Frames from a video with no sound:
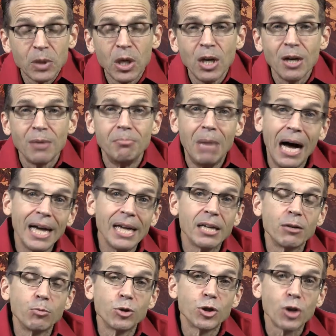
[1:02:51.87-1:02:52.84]
Maya
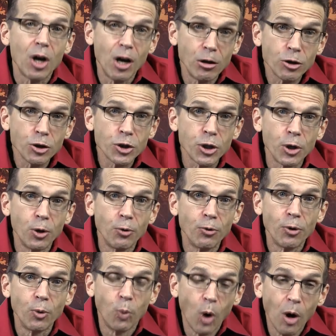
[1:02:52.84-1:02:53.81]
was also the
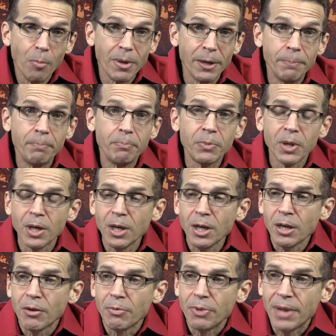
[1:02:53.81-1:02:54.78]
woman
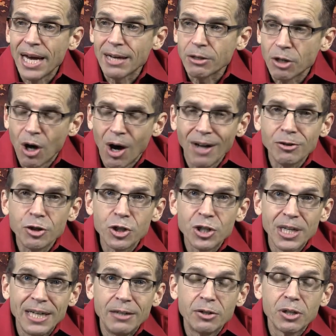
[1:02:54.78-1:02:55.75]
that God
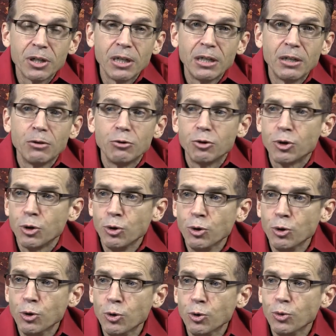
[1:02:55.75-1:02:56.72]
sent
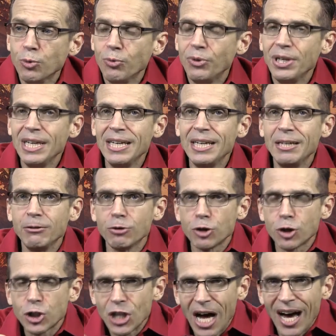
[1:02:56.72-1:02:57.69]
to the
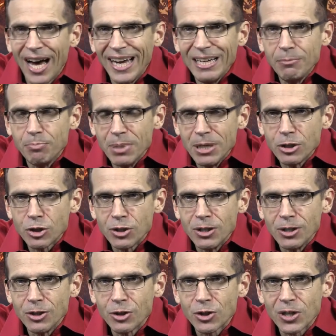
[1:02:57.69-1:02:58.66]
sign
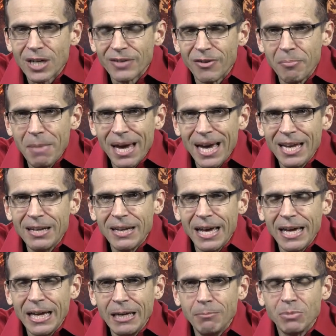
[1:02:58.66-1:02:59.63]
business of a man
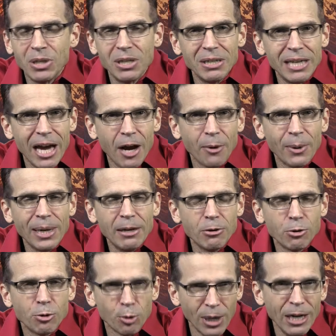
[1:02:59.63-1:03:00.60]
named Gary
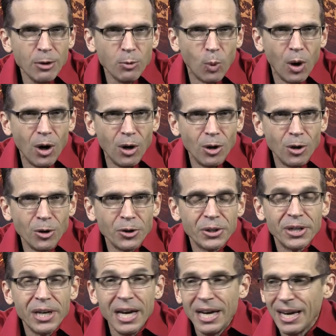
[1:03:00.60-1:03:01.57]
Greenwald
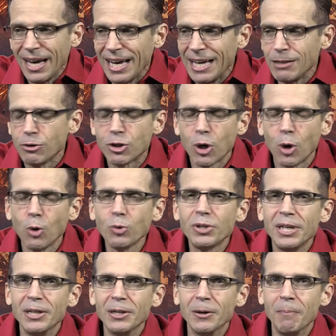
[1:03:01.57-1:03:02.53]
and told
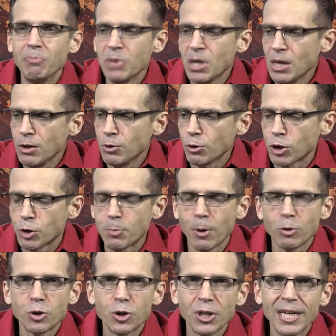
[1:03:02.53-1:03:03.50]
him, You're
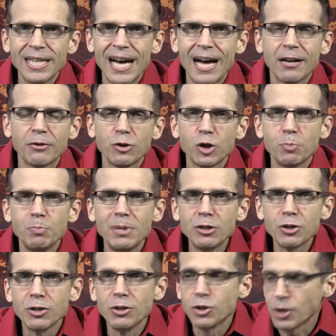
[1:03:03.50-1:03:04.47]
supposed to get out of this
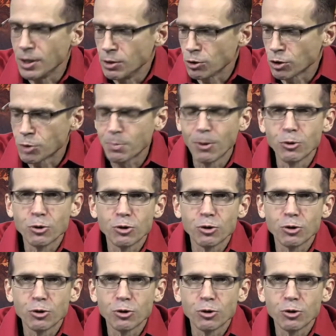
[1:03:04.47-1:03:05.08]
business and you're supposed to